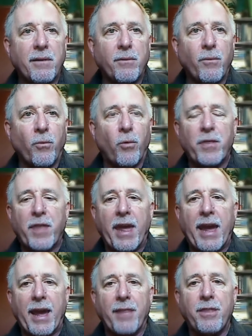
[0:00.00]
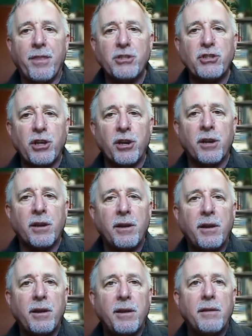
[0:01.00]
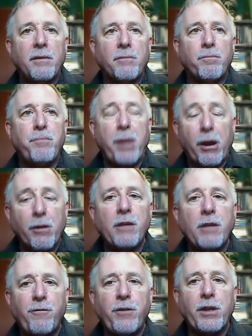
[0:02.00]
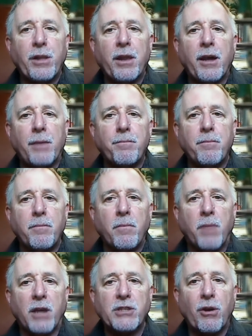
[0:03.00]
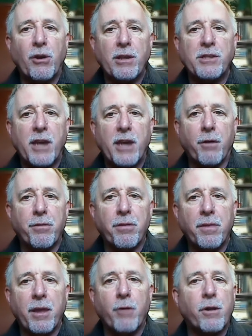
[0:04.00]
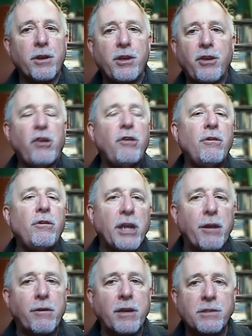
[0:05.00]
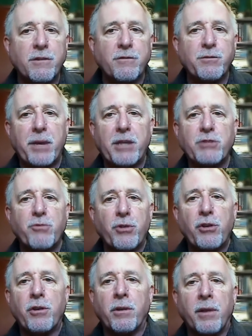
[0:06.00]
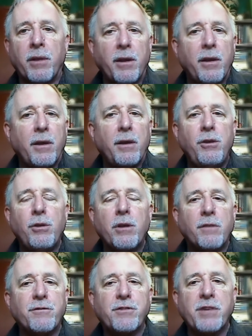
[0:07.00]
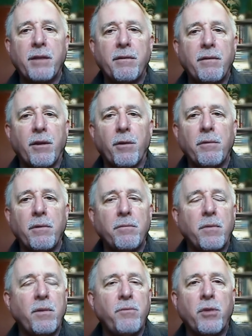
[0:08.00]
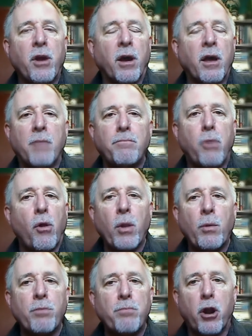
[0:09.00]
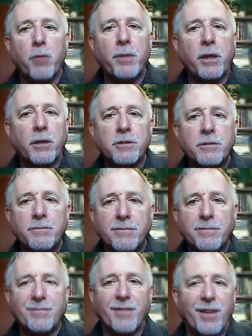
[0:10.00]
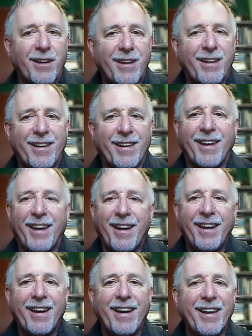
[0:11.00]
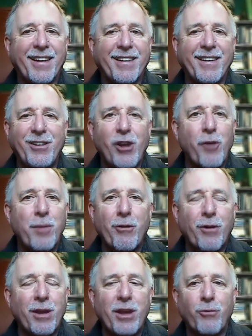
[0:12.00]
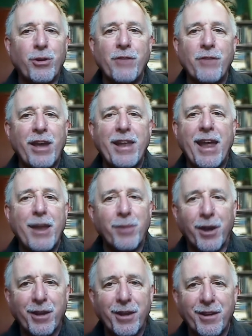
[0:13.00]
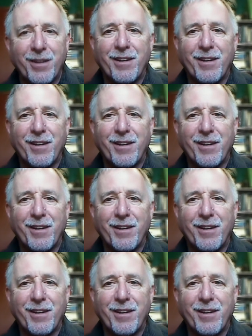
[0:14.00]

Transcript: what they had this year barely filled up Moscone South. There were huge areas of space where you could have gone bowling with barbells, and it wouldn't have hit anybody.